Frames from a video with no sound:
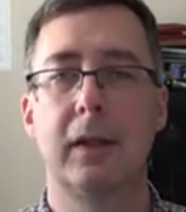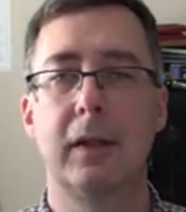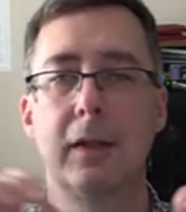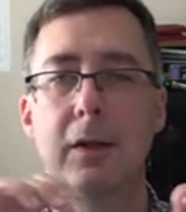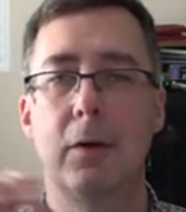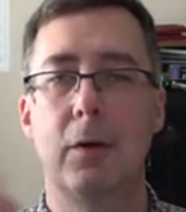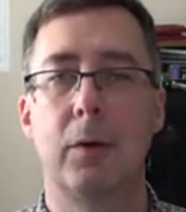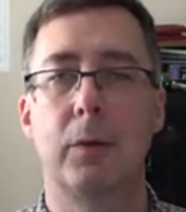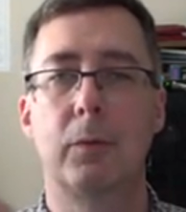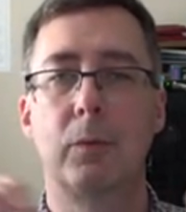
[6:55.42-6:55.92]
you
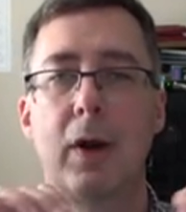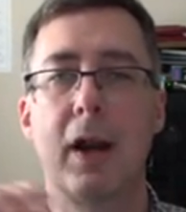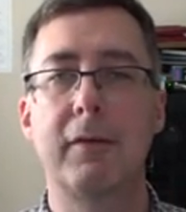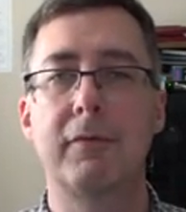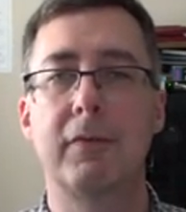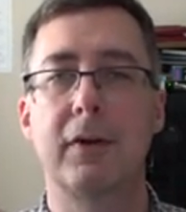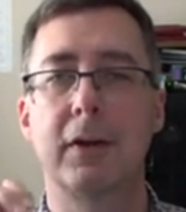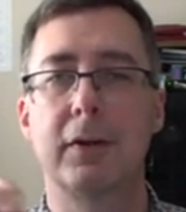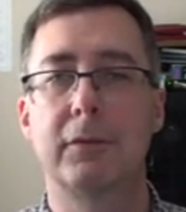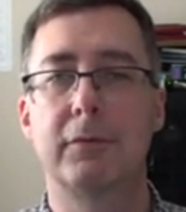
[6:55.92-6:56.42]
know, a
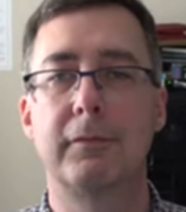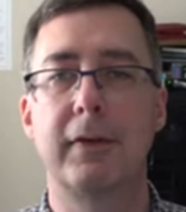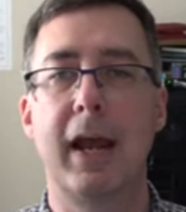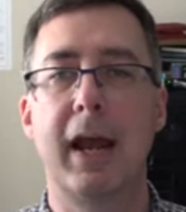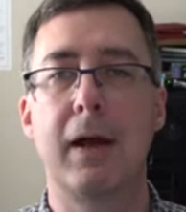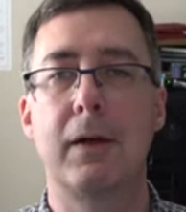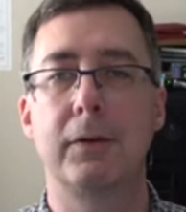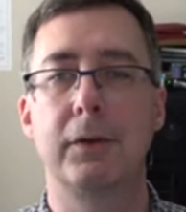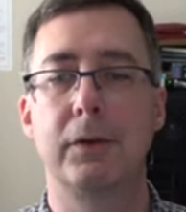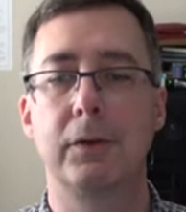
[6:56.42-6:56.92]
reference
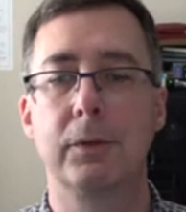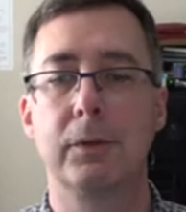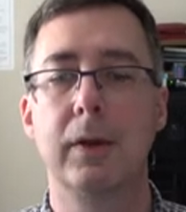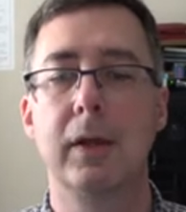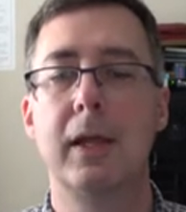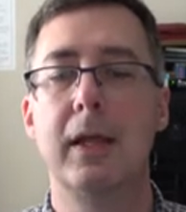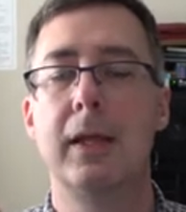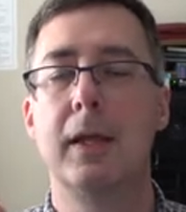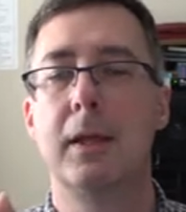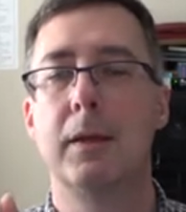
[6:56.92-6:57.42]
value.
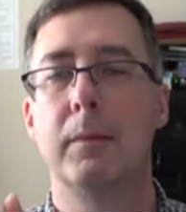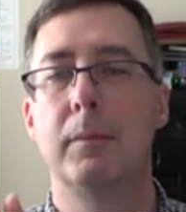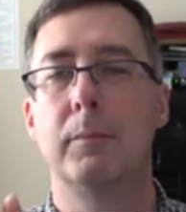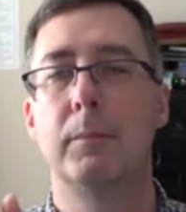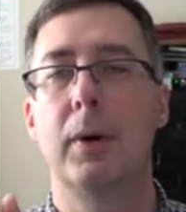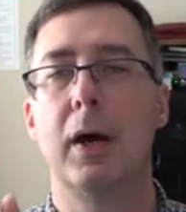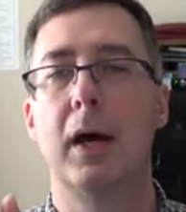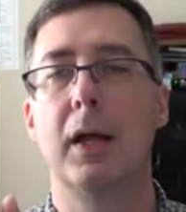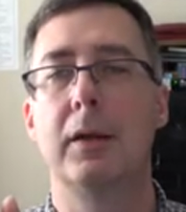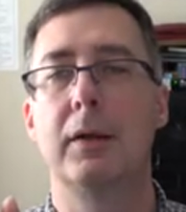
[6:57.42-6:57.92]

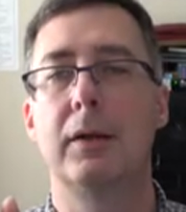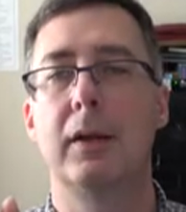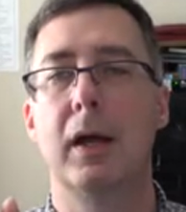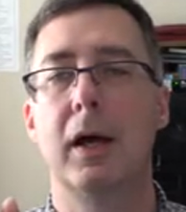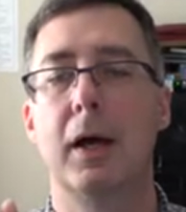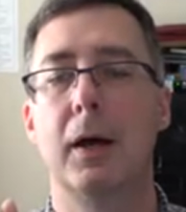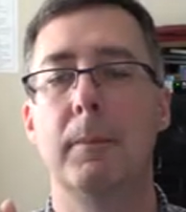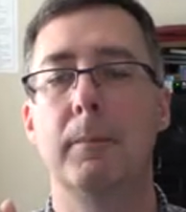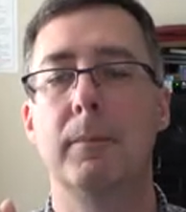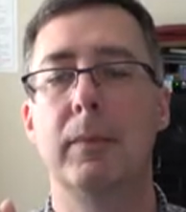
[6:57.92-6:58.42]
But
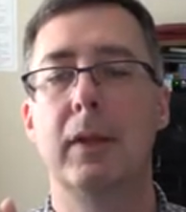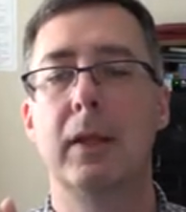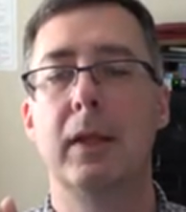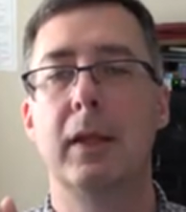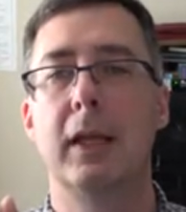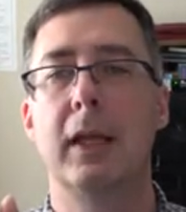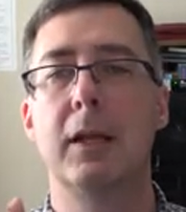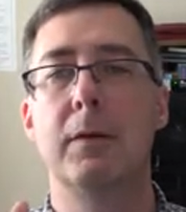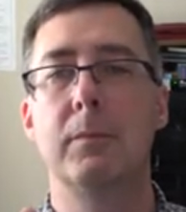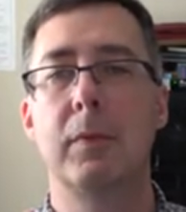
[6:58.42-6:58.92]
um,
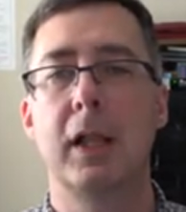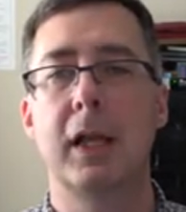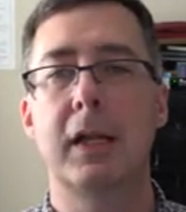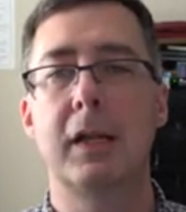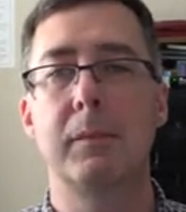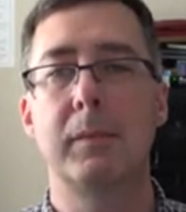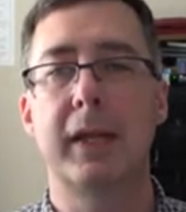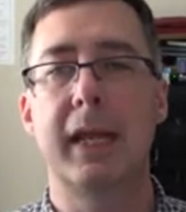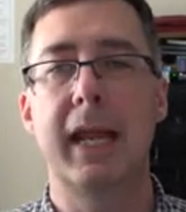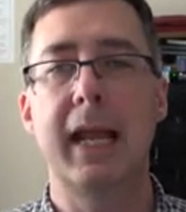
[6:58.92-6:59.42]
in
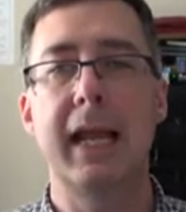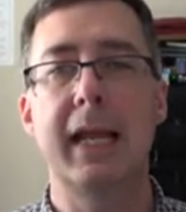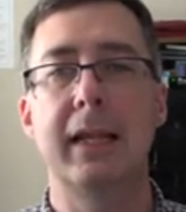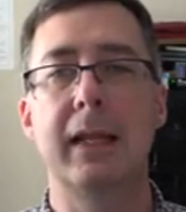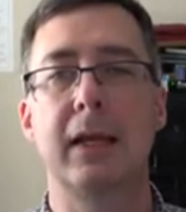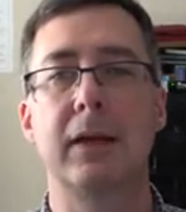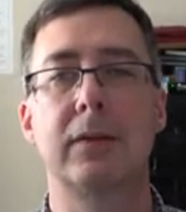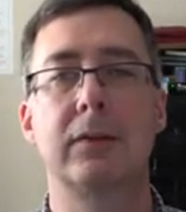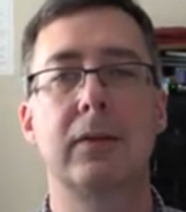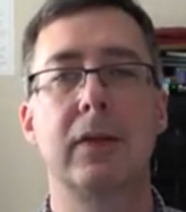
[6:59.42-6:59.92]
molecular
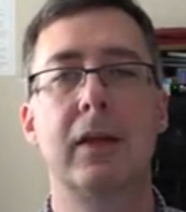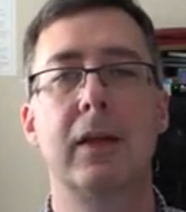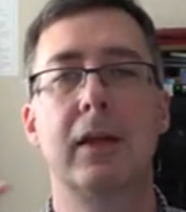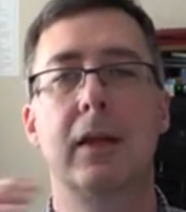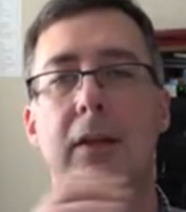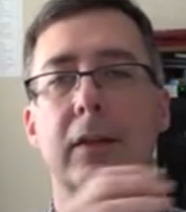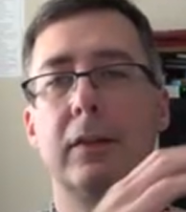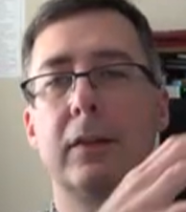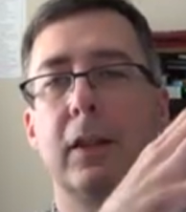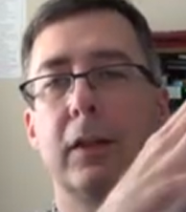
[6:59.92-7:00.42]
mechanics,
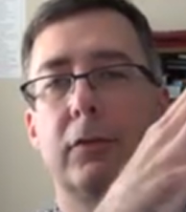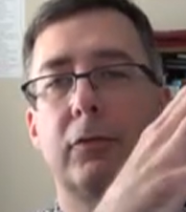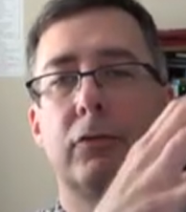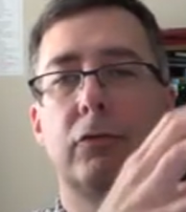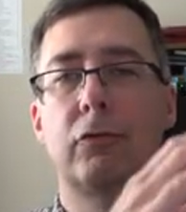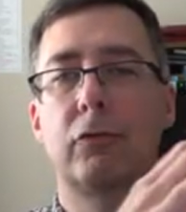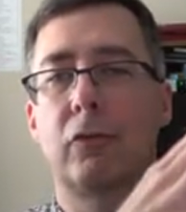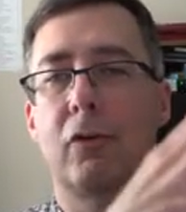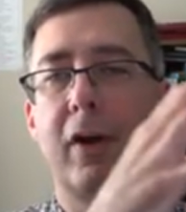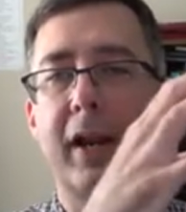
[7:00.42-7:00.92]
the
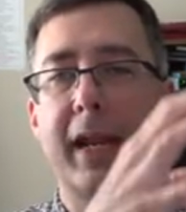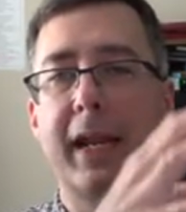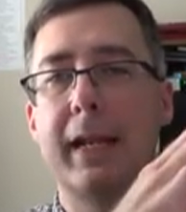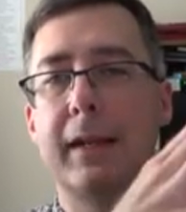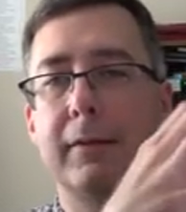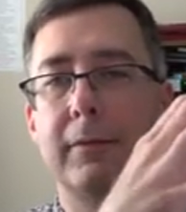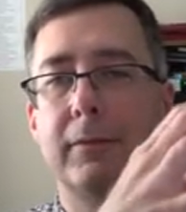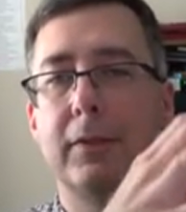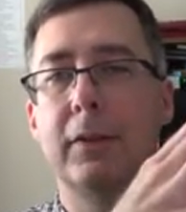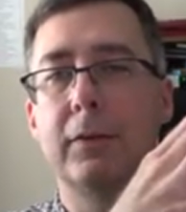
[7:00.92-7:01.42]

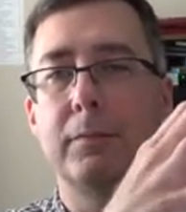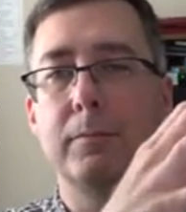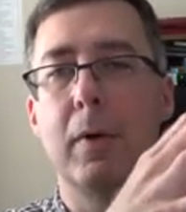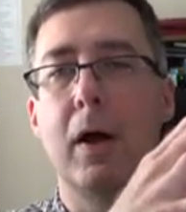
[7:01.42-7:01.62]
strain of this